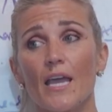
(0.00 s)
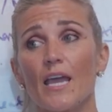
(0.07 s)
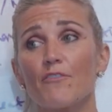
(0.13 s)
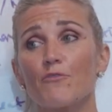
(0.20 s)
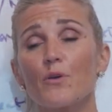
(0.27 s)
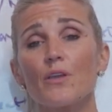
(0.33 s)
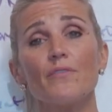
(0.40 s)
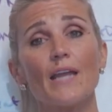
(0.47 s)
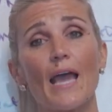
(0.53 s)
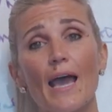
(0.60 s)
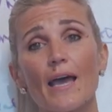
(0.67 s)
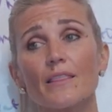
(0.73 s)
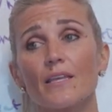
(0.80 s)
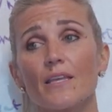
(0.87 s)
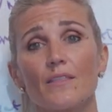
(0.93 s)
If we have an
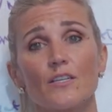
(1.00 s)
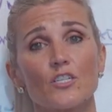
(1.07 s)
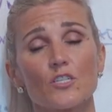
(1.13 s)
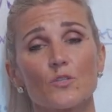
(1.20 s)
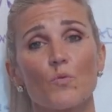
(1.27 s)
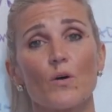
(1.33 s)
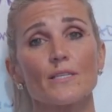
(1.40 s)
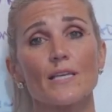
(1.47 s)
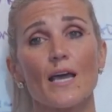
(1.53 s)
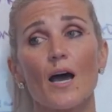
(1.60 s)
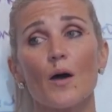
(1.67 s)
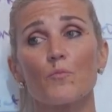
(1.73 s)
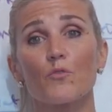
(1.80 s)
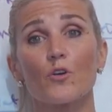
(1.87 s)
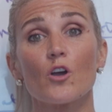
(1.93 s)
athlete that just wants
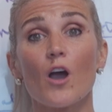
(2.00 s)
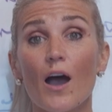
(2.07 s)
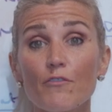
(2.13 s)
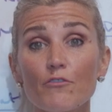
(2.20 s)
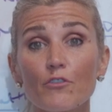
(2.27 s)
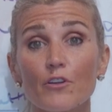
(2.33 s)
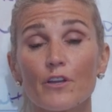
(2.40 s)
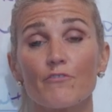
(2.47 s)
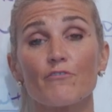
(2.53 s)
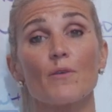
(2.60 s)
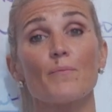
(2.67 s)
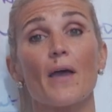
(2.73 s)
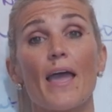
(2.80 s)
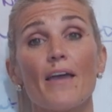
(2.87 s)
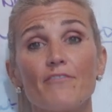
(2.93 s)
help recovering
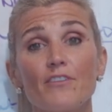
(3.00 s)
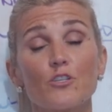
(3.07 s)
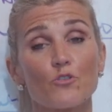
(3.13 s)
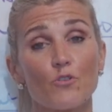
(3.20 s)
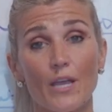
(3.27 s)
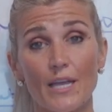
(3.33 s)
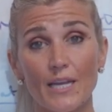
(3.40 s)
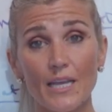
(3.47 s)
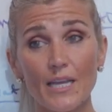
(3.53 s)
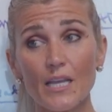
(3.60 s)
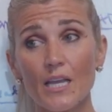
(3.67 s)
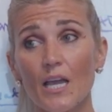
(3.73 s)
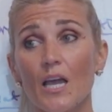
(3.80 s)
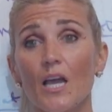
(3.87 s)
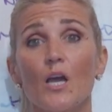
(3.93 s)
from heavy
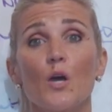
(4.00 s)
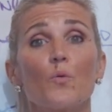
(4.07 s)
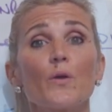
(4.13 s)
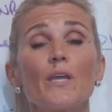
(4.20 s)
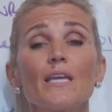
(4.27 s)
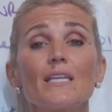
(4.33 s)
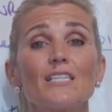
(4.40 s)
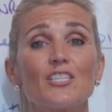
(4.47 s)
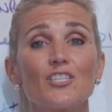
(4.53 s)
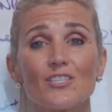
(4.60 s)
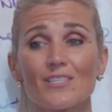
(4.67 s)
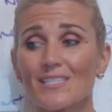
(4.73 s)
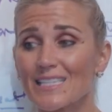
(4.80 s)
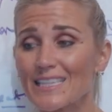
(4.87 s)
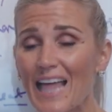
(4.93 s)
training, we can
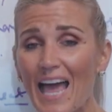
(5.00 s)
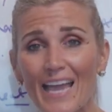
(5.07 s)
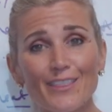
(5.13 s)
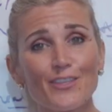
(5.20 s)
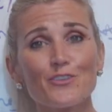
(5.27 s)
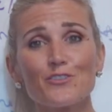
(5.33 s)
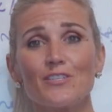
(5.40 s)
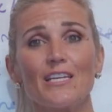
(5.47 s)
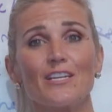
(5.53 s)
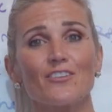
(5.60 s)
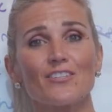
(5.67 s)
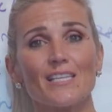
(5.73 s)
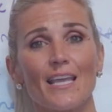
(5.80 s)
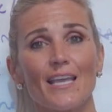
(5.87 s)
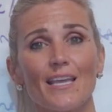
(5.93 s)
slide those
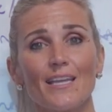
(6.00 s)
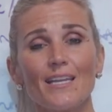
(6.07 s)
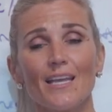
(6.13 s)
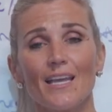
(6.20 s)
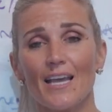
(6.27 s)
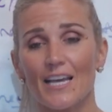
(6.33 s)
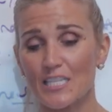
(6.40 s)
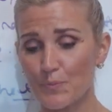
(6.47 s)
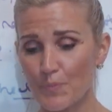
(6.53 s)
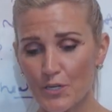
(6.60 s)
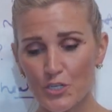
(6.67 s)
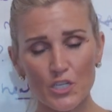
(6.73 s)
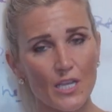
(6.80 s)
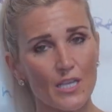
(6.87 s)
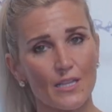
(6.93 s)
needles in,
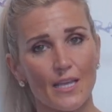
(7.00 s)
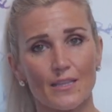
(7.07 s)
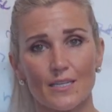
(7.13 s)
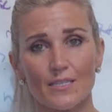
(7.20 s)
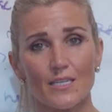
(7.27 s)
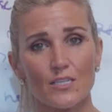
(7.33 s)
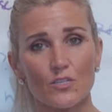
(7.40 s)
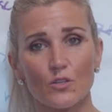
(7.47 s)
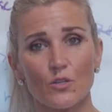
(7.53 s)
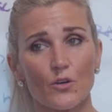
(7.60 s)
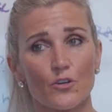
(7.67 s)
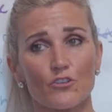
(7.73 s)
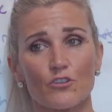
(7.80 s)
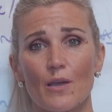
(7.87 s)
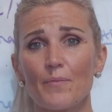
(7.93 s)
especially in like the distal
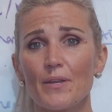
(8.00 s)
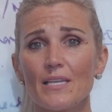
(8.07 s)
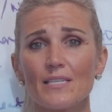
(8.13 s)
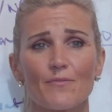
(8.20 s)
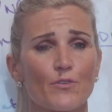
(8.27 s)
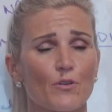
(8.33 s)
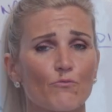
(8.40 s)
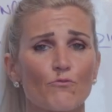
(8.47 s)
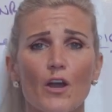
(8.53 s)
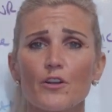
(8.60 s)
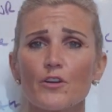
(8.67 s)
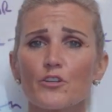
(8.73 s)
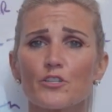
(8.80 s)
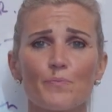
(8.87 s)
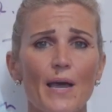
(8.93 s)
lower extremities, if they're
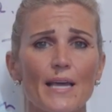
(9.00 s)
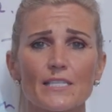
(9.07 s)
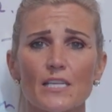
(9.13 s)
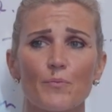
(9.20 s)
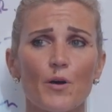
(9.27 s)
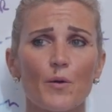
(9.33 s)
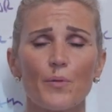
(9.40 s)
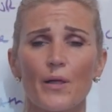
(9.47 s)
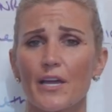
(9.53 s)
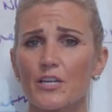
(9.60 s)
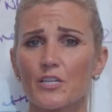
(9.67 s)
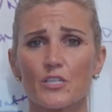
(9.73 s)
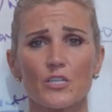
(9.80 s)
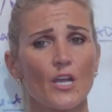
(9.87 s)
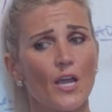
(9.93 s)
runners, basketball
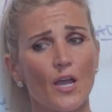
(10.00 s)
players,